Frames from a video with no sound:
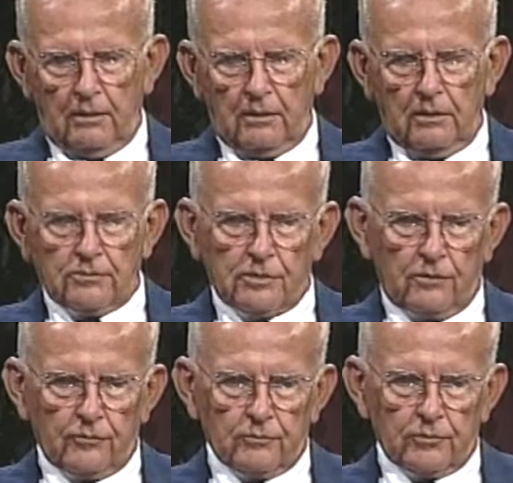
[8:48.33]
and the
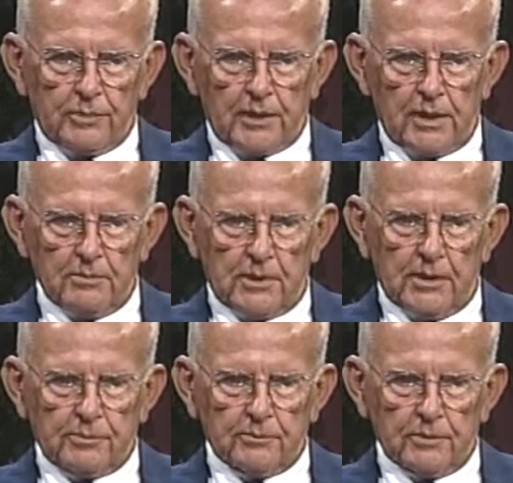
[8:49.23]
chauffeur would pick him
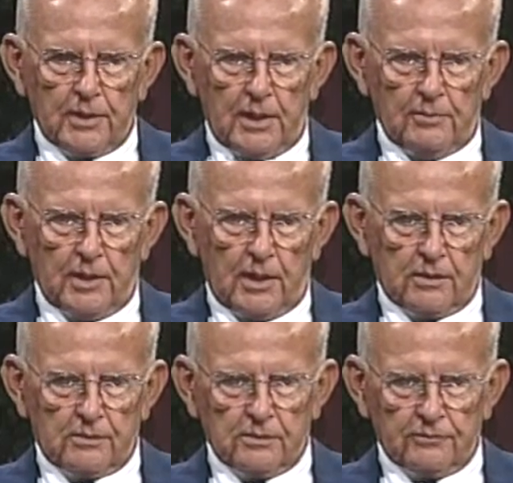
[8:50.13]
up and bring him
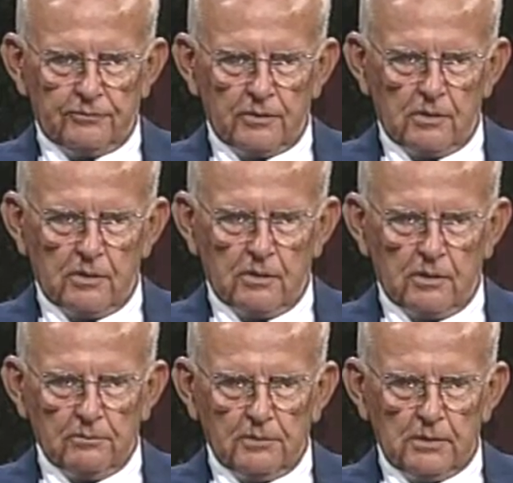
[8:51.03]
out to the
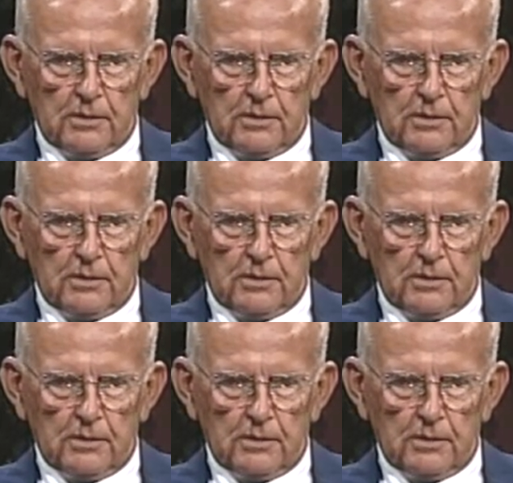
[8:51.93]
farm.